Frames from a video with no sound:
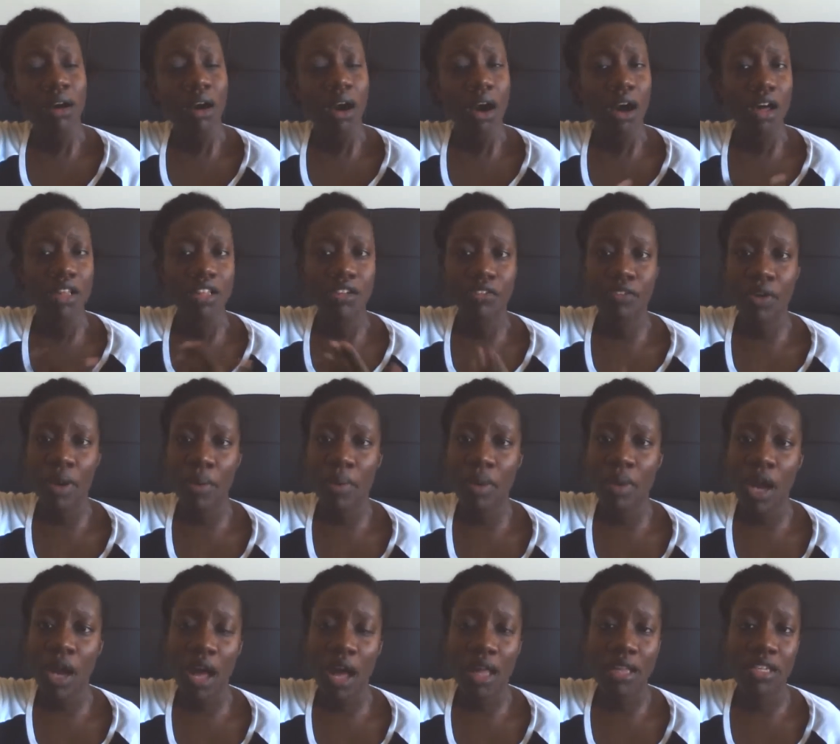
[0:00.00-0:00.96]
all the
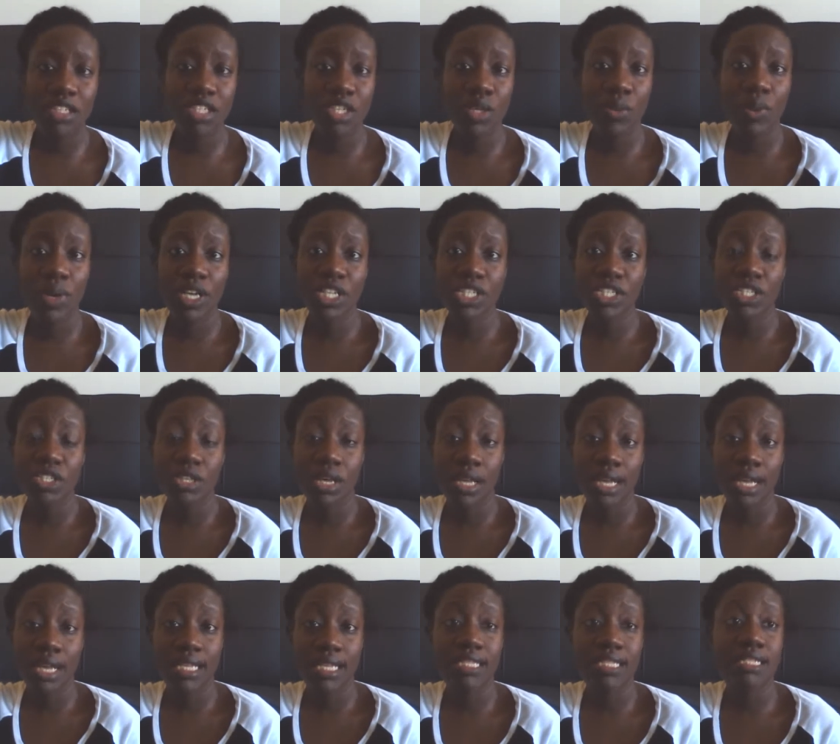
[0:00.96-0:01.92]
pharmacology questions,
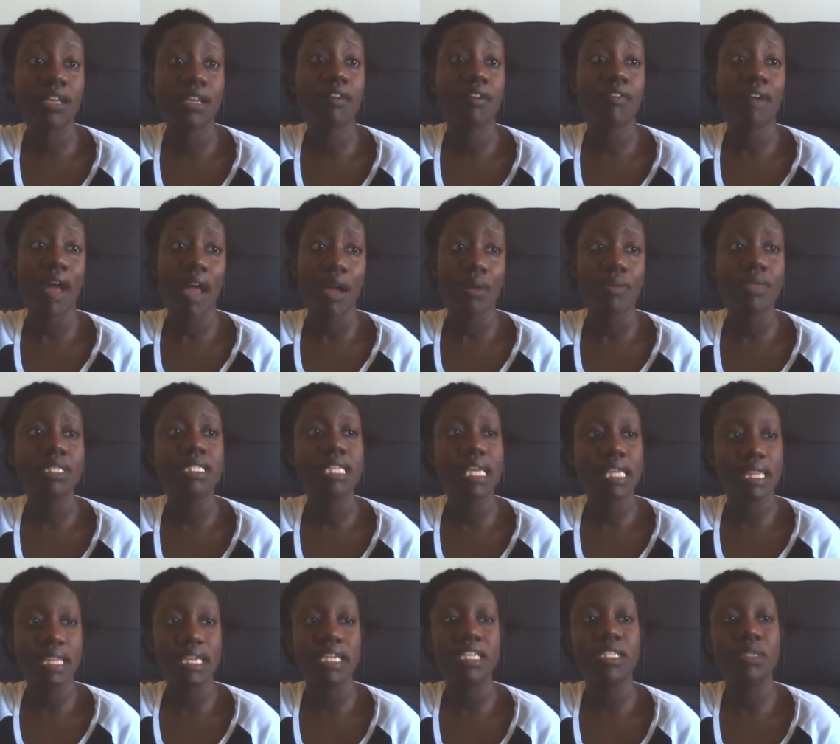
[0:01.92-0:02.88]
all that stuff, I would
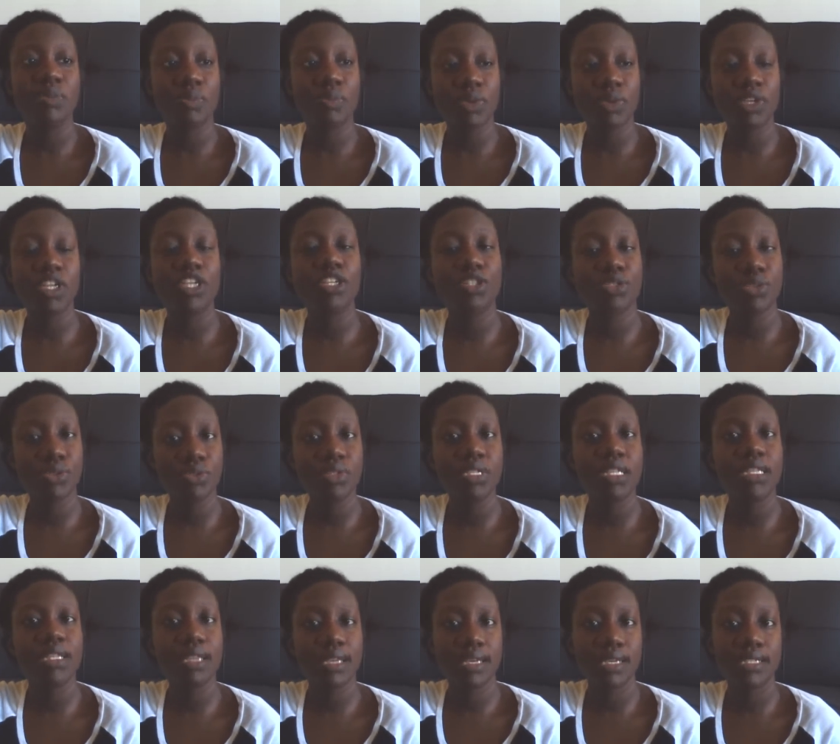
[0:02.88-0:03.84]
say that it's pretty true
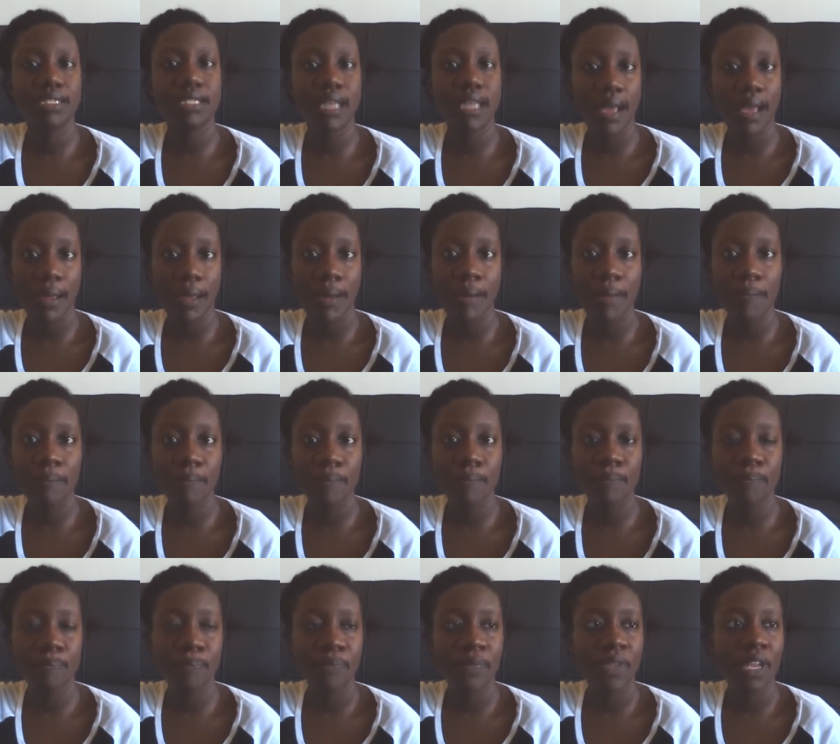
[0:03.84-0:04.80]
to the exam.
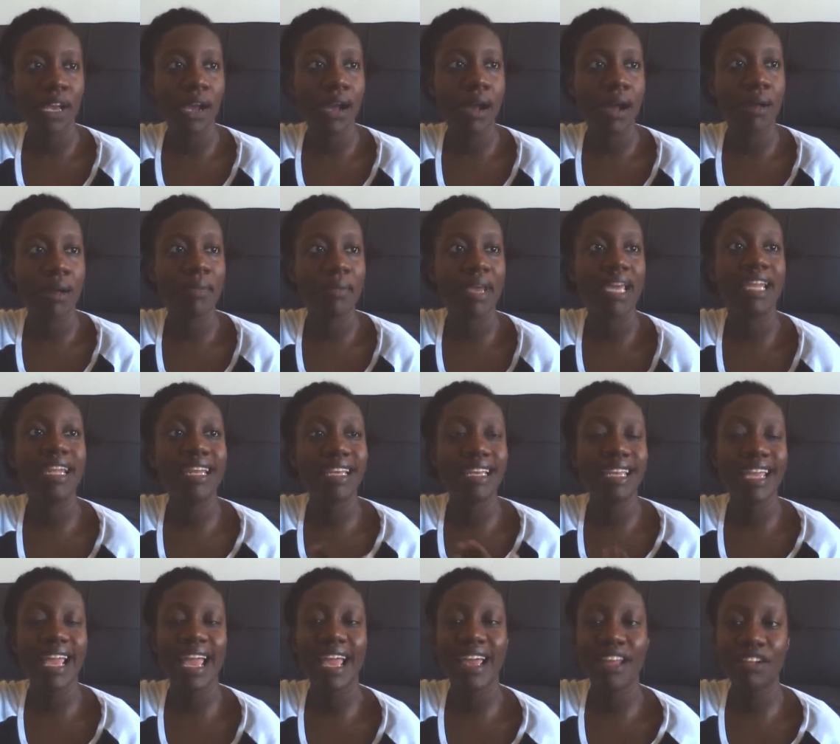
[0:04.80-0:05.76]
And
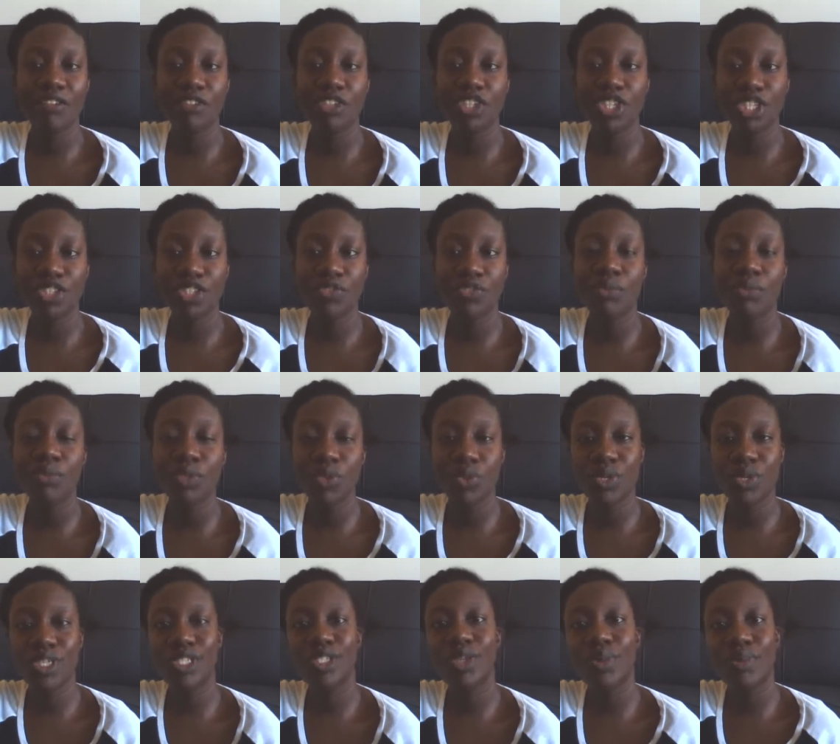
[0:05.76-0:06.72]
again, just from
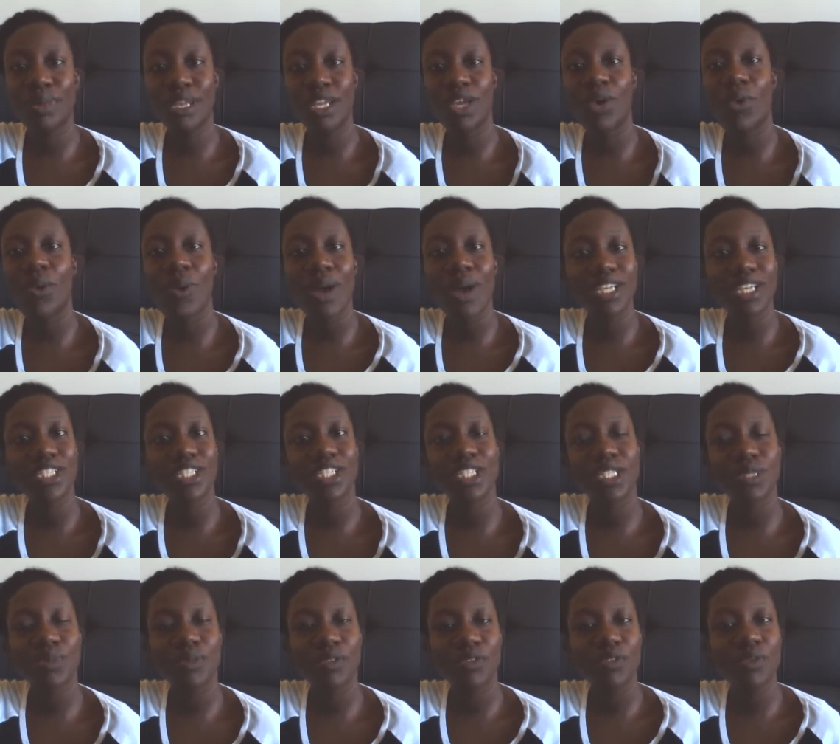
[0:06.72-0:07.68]
doing so many
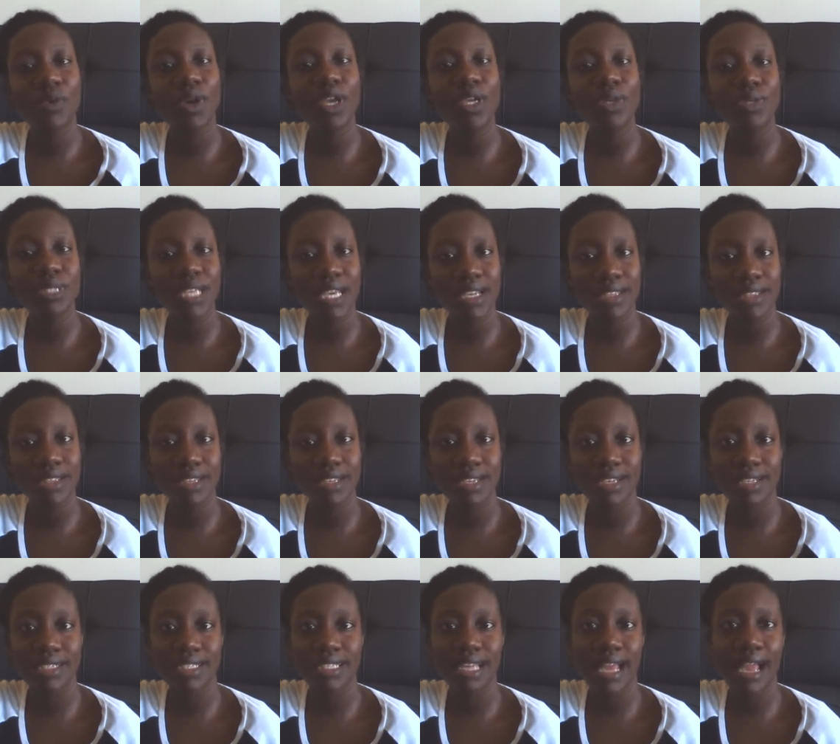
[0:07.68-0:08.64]
questions before you take the
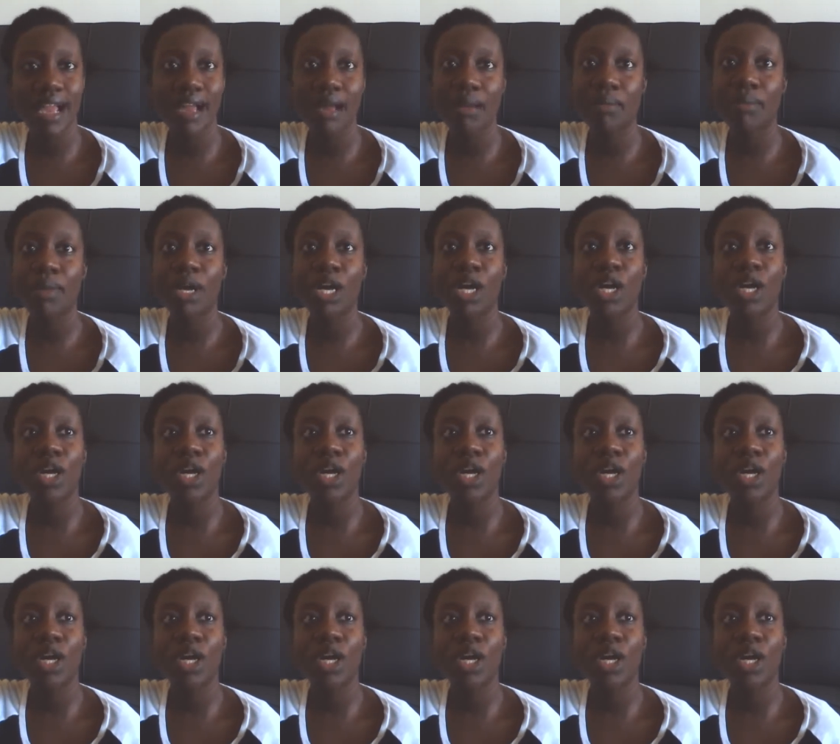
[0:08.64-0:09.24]
exam,